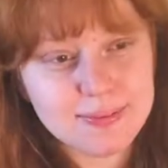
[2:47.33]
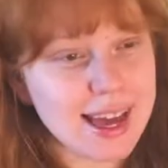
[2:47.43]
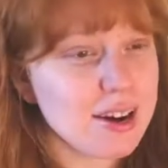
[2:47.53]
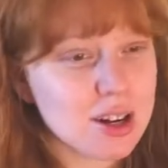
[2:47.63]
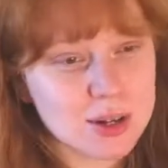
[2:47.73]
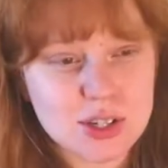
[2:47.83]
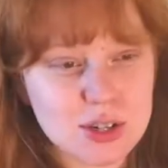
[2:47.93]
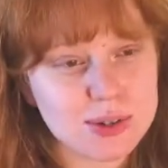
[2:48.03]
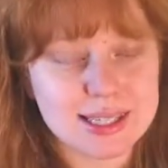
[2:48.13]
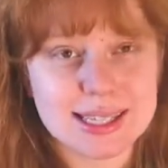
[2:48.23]
I don't know, you just
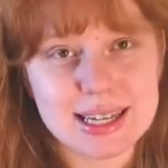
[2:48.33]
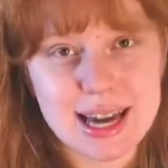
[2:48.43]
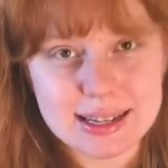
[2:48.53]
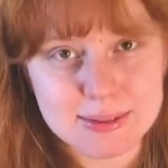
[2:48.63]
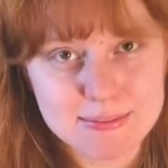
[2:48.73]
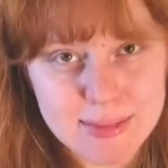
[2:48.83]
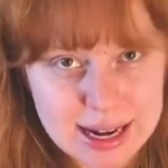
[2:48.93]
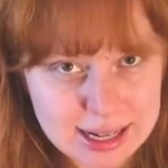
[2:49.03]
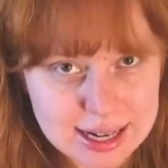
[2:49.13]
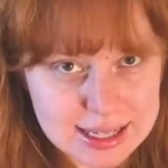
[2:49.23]
don't see as
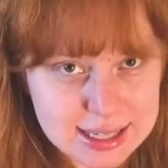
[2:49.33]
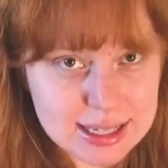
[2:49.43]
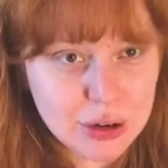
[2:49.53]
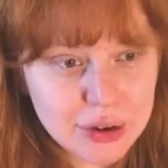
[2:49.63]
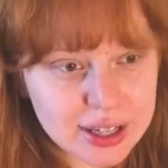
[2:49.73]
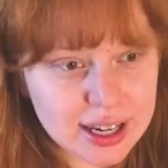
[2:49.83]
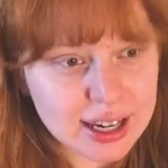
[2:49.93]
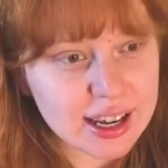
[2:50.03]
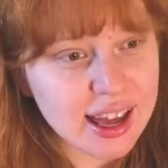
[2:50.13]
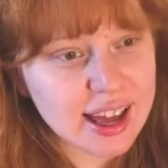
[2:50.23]
many
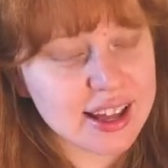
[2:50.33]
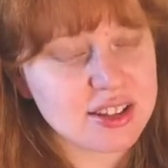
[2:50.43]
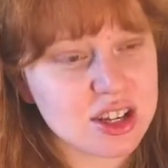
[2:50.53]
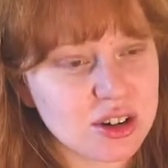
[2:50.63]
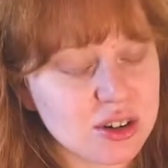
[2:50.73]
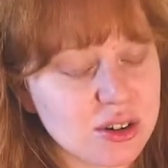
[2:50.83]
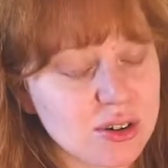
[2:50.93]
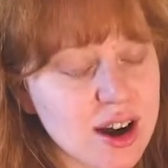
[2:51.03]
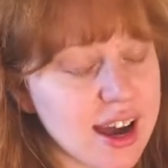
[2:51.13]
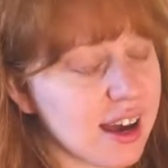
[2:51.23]
necessarily, and
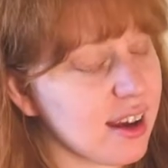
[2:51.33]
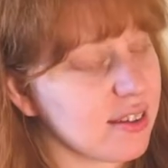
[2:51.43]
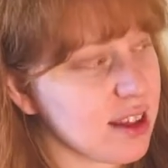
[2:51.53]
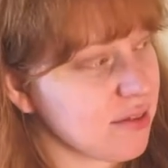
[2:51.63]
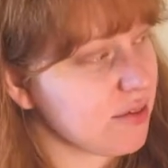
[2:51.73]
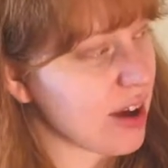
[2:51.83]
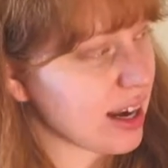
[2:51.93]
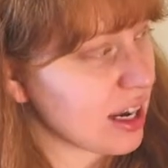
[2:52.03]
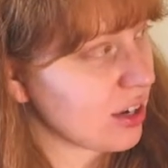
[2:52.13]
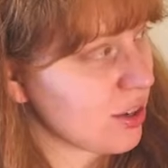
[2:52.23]
so I love
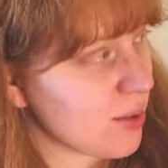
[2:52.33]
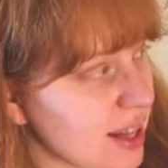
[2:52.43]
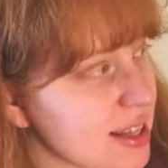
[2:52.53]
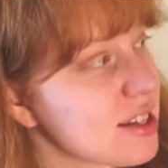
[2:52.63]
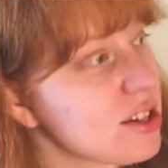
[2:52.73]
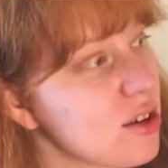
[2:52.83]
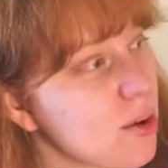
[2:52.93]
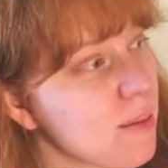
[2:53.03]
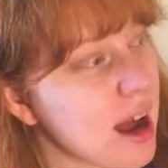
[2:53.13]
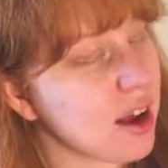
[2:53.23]
finding new ones. So
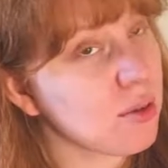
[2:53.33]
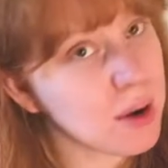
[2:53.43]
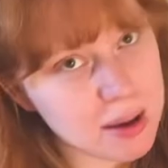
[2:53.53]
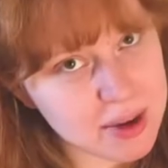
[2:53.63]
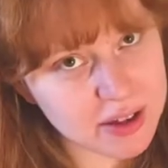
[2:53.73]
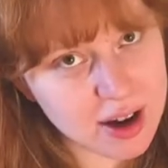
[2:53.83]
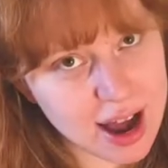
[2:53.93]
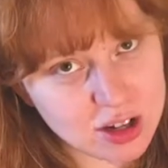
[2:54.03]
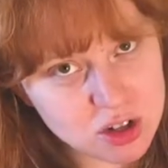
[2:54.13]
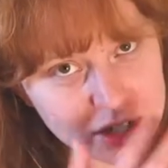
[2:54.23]
my grandmother
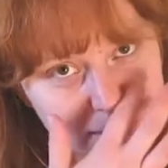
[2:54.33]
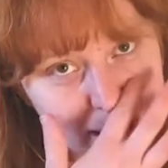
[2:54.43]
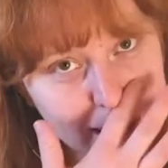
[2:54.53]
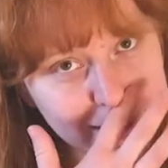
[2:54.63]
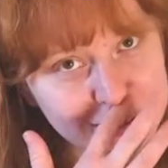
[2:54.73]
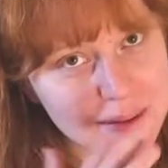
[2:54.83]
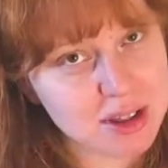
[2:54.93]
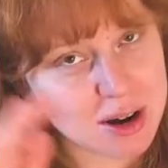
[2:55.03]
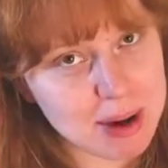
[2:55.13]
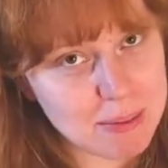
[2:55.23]

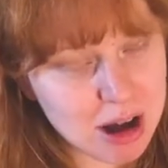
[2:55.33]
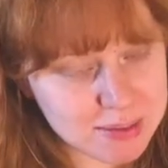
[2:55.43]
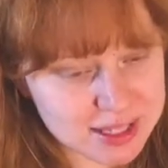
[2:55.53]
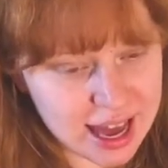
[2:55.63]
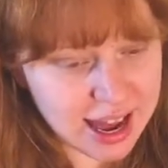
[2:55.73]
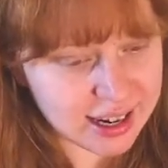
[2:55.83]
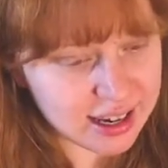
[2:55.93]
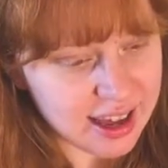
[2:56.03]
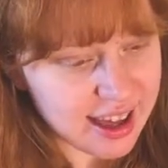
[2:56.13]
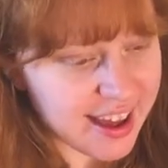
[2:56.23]
on my mom's side,
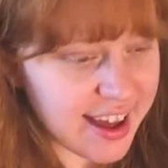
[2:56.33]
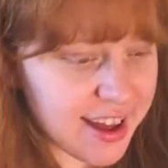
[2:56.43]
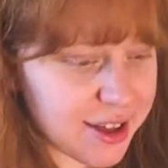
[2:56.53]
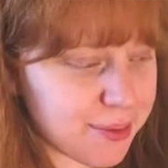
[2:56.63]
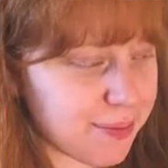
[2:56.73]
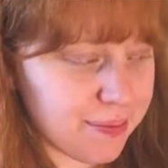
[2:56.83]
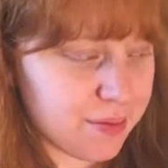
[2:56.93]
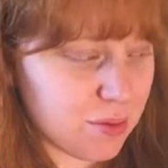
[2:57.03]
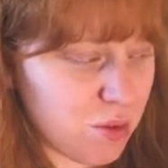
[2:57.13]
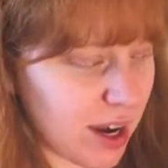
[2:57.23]

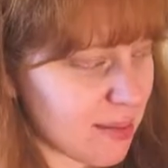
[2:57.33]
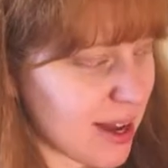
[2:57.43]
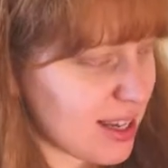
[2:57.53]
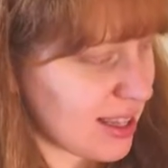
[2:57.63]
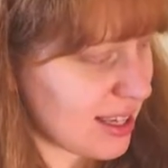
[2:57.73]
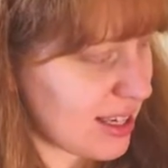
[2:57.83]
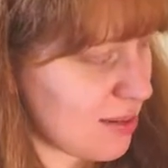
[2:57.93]
recommended this